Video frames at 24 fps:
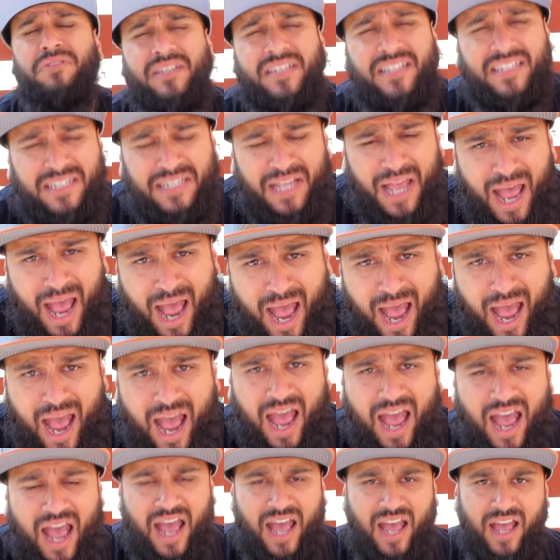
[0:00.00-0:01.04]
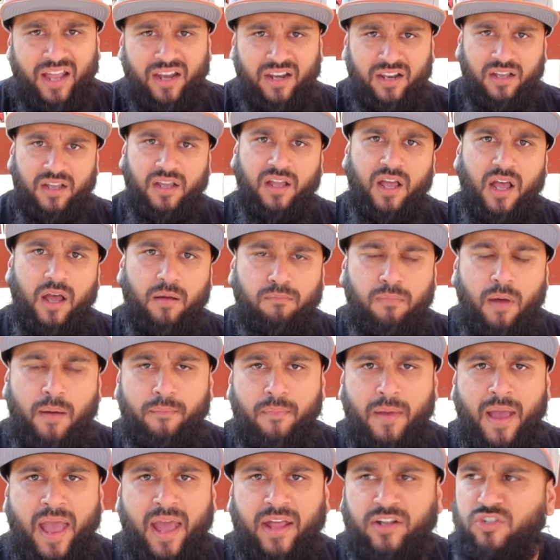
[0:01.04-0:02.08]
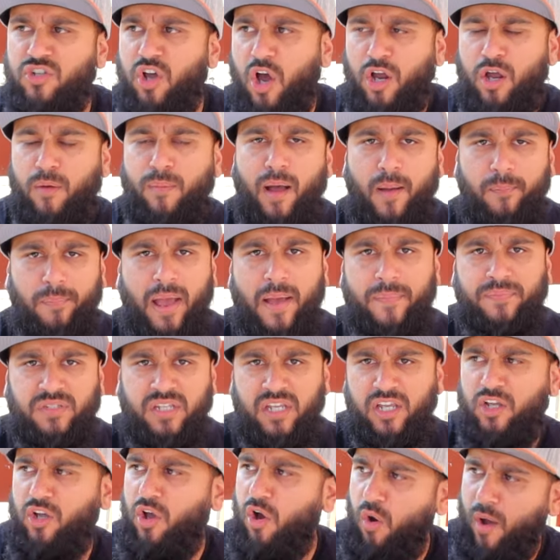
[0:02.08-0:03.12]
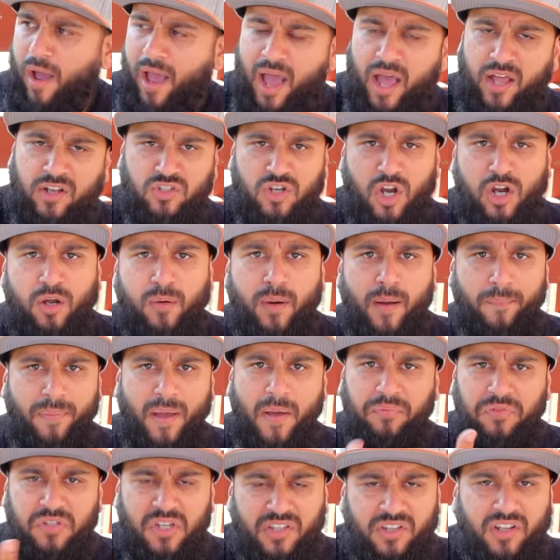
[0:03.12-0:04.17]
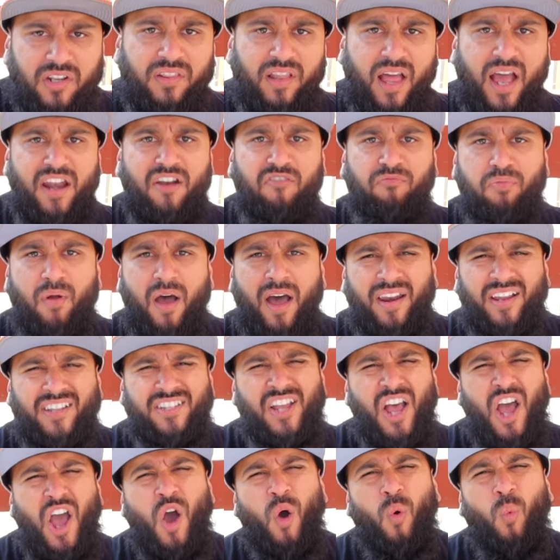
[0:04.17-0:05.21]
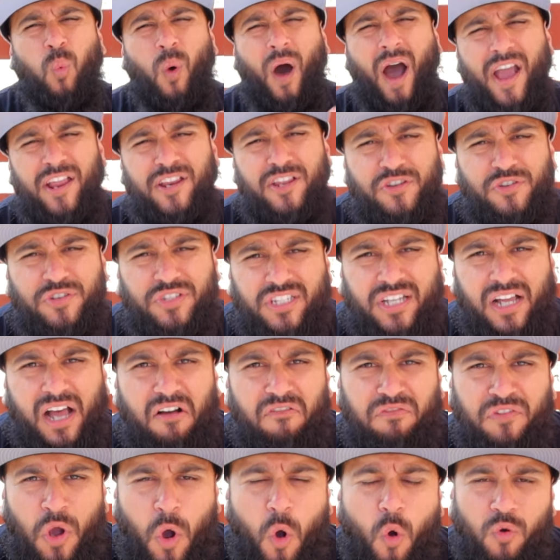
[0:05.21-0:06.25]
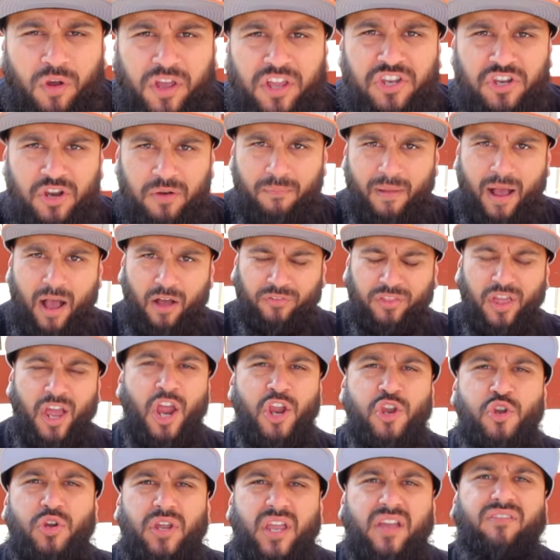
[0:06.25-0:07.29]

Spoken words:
sad. My man, talk about Pepsi. Go ahead. Talk about Pepsi in the line of products. Why do you still have Coke in your mouth? You're